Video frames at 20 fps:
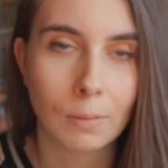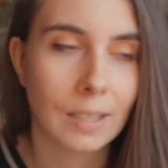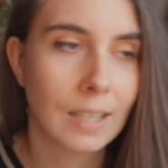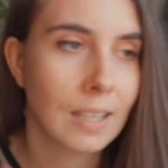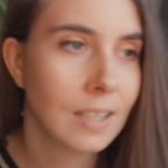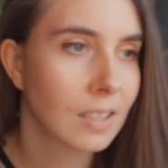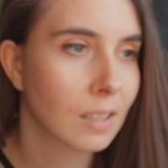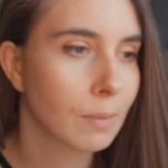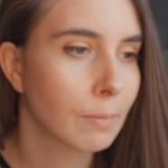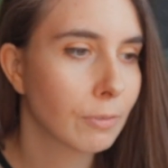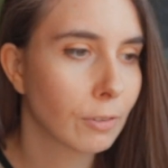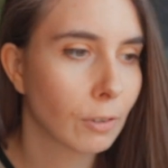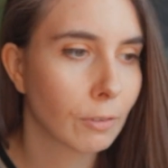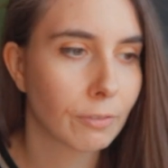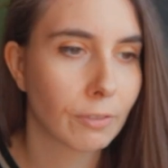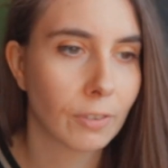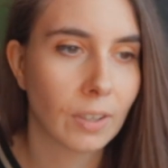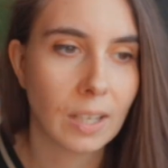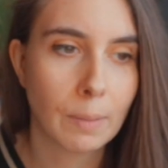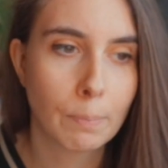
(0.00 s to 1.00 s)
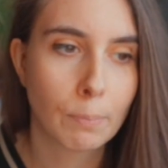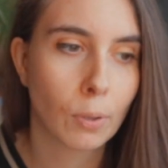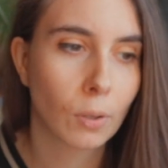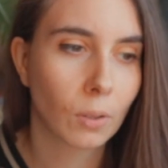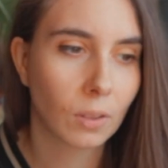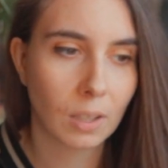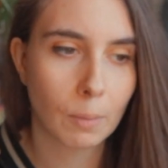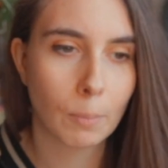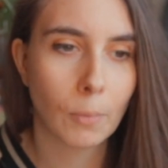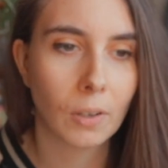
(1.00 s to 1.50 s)
Release them for free,
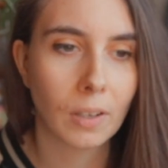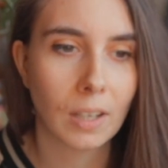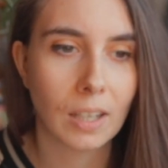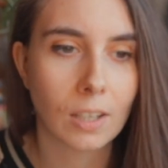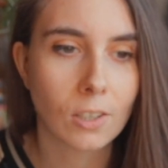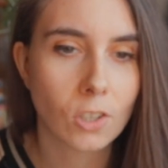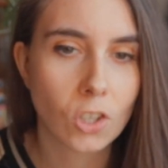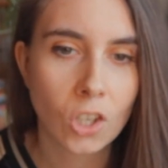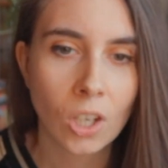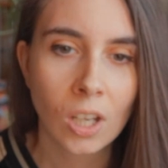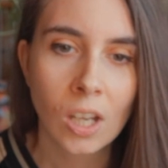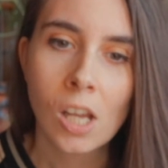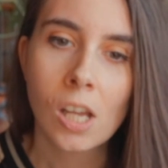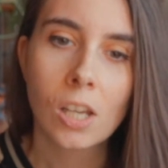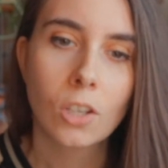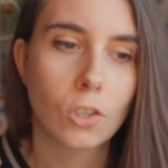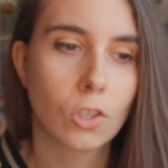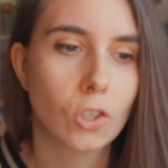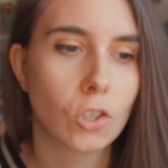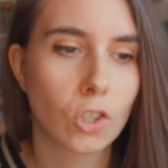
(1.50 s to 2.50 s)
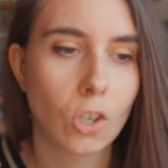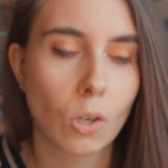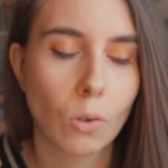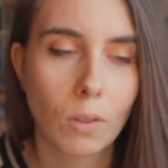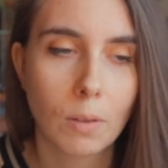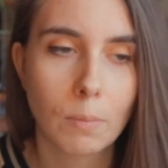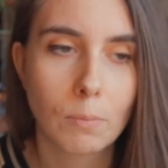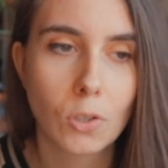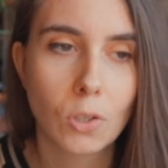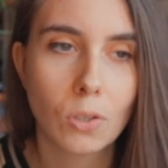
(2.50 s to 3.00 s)
put them on itch, just
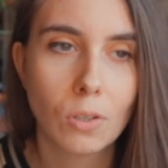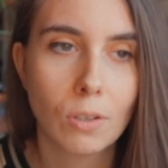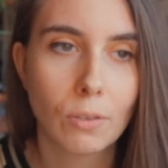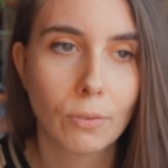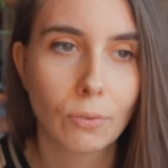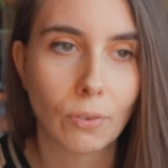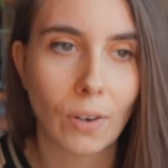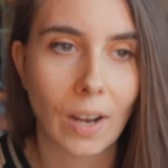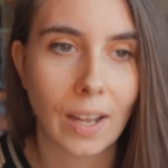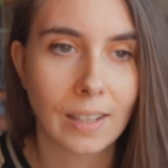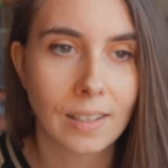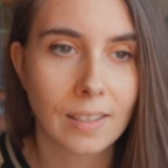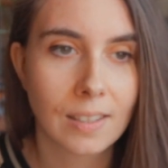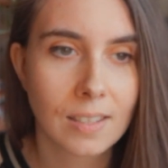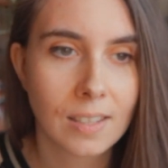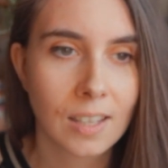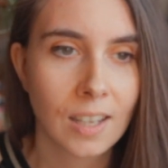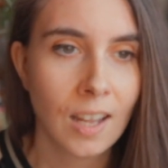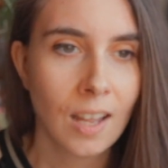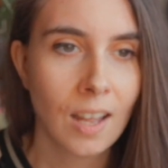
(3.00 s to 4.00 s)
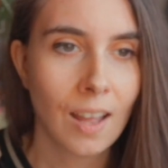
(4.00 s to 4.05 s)
show them to your friends,